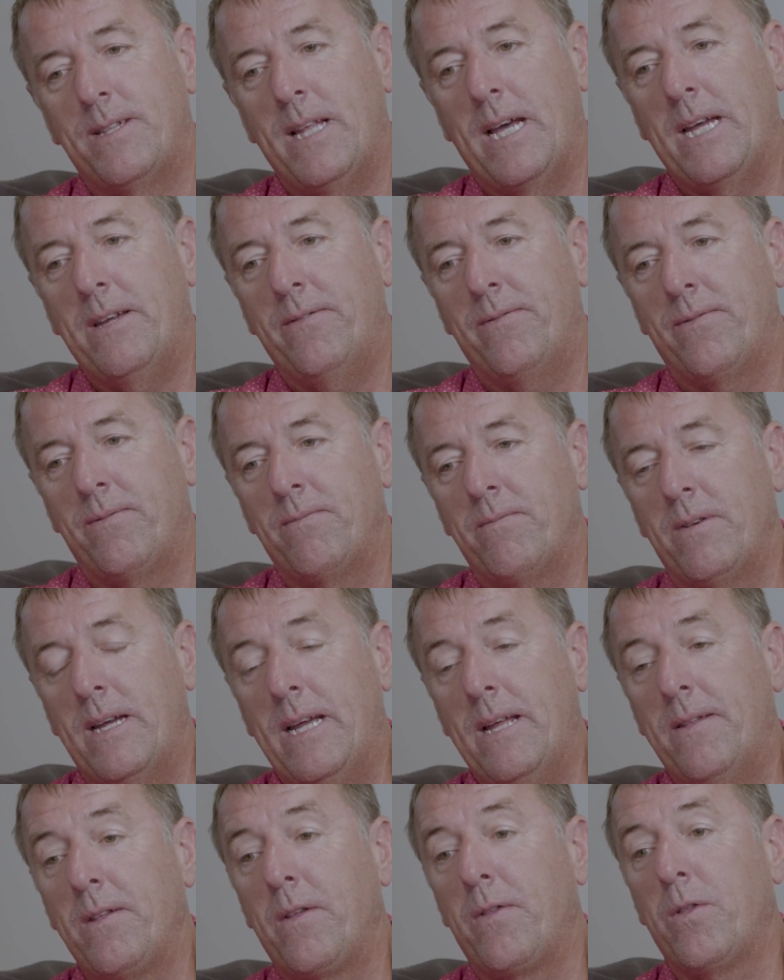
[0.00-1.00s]
they've
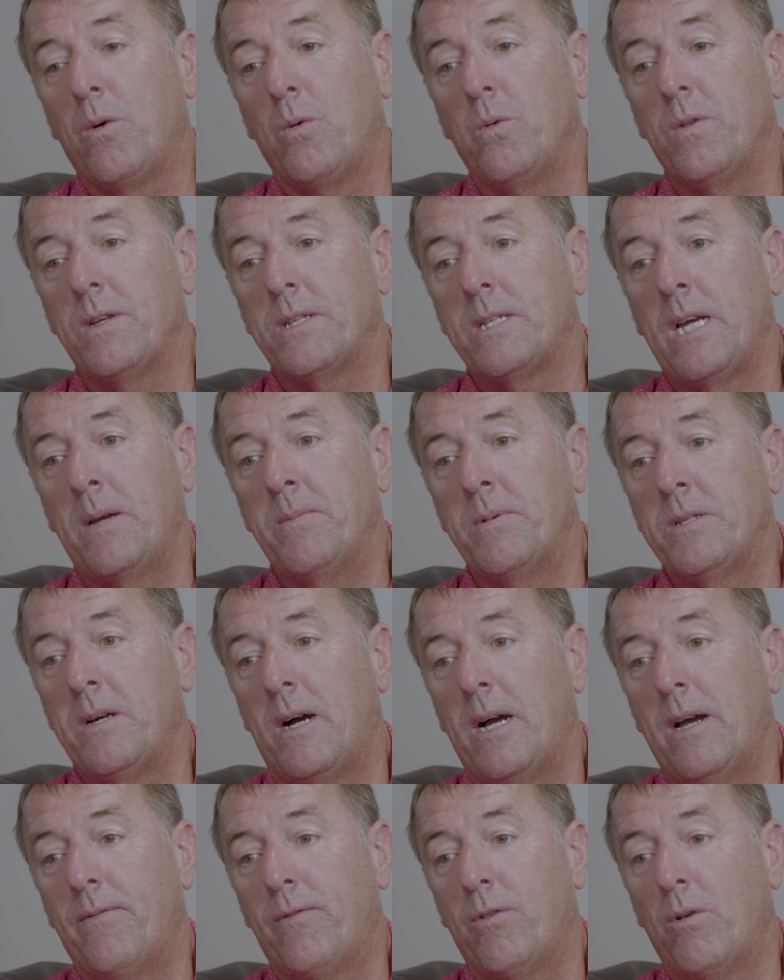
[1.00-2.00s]
either thought the same as
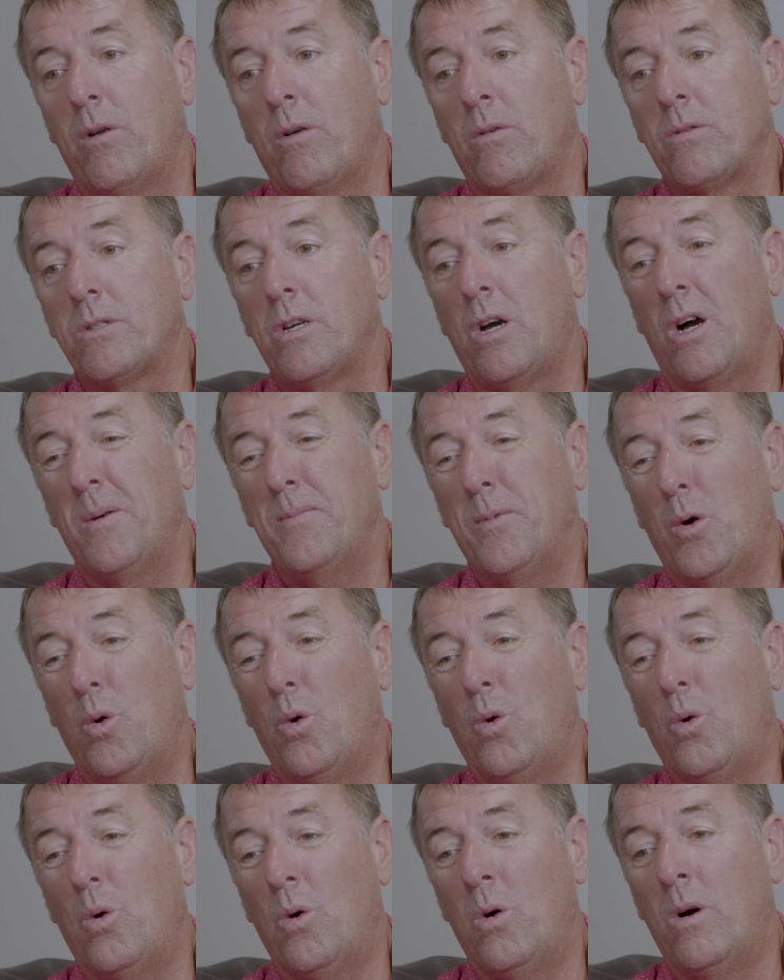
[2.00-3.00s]
I have for a long time,
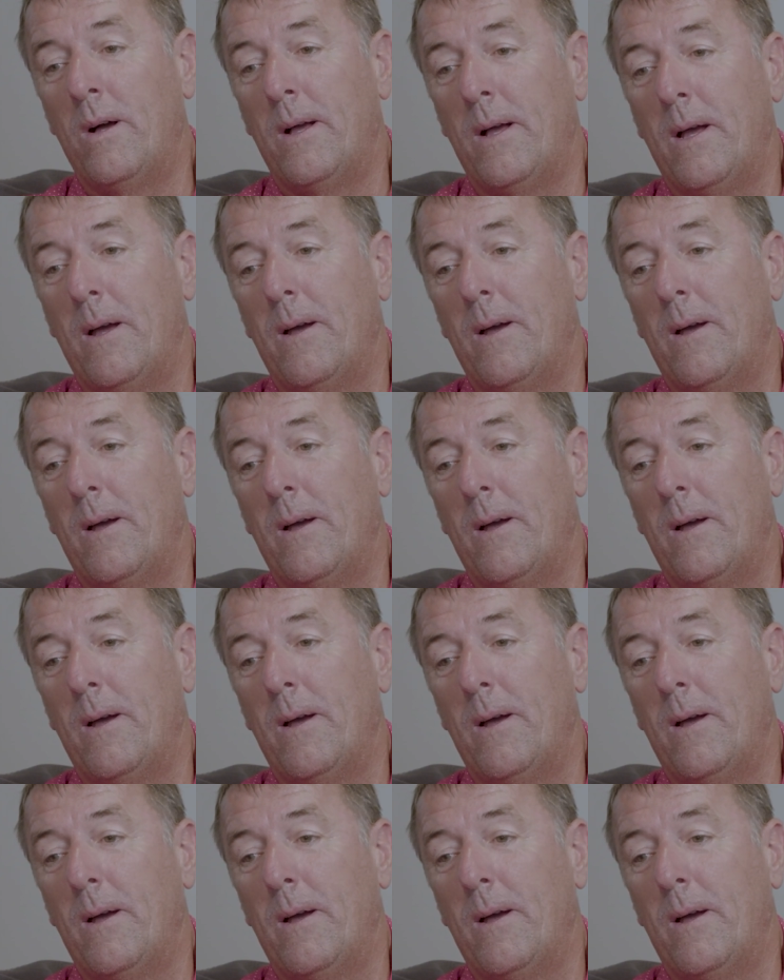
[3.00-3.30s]
or